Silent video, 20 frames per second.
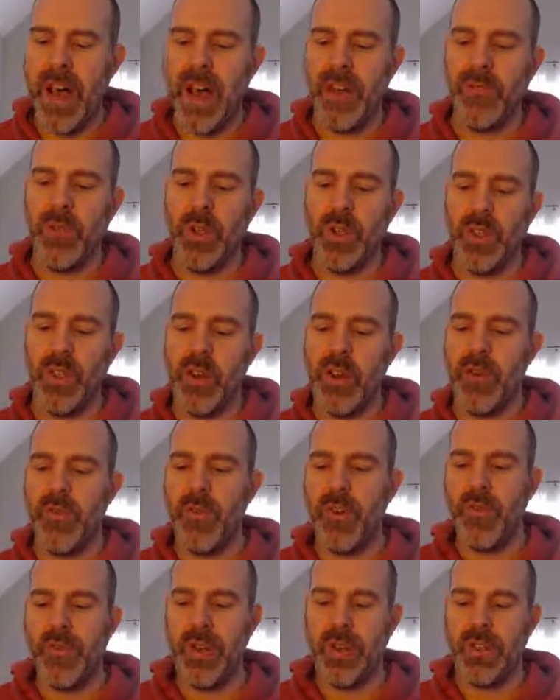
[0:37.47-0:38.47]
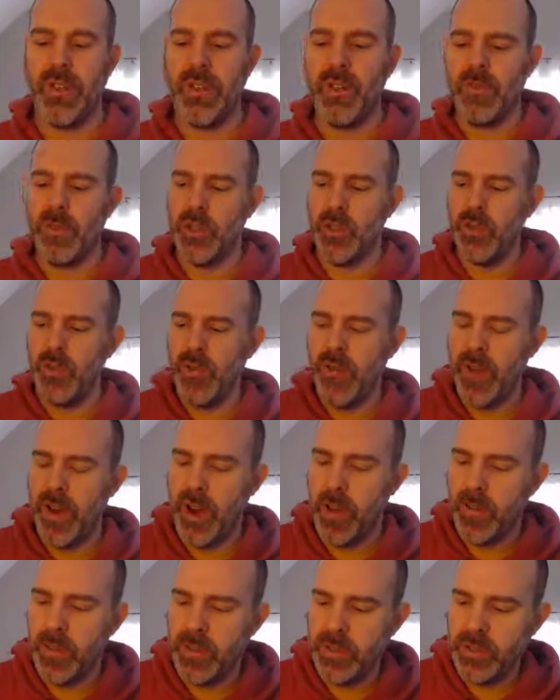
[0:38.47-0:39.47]
we learned for a function of two
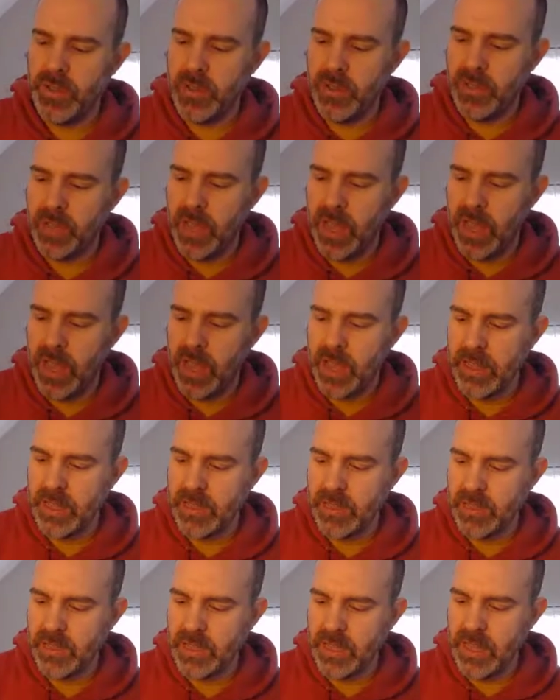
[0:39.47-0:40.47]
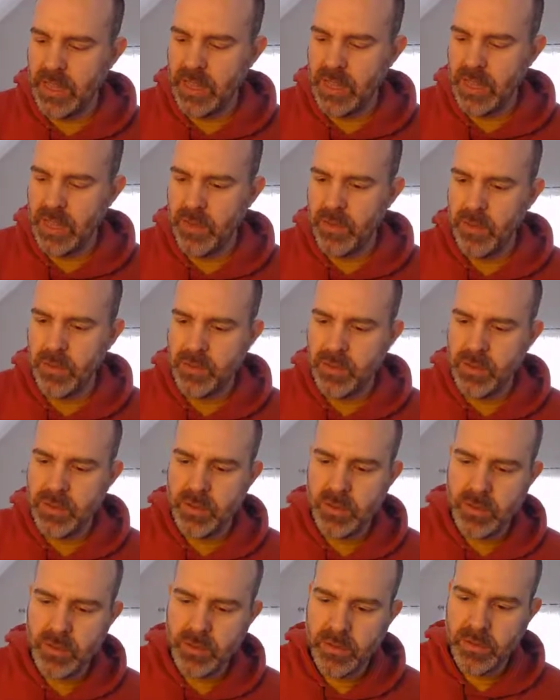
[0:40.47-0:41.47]
variables, say z,
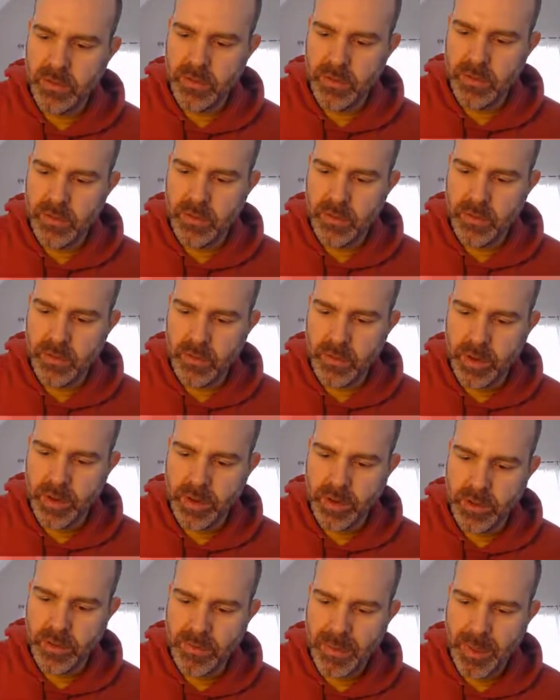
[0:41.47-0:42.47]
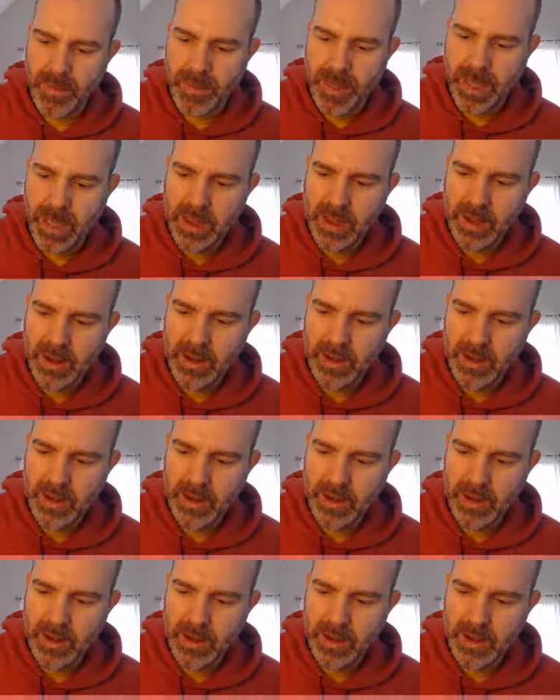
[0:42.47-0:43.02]
whoops, where is my pen?